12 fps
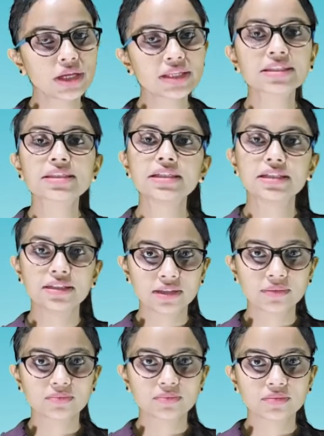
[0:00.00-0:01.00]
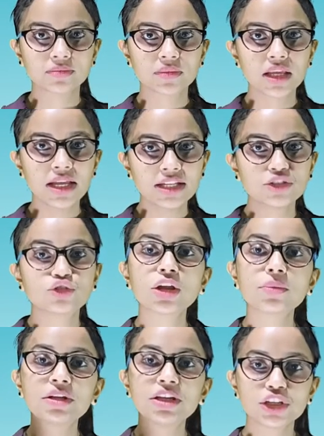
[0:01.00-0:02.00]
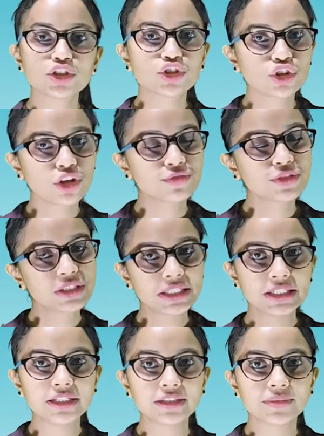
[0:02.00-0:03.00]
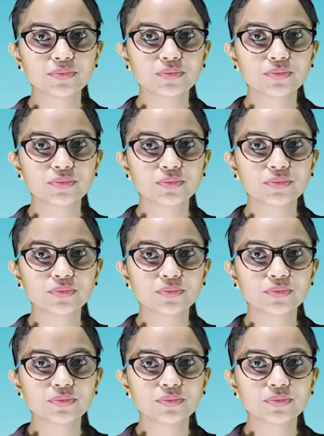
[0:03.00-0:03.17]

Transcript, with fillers: a seed. Germination of seed.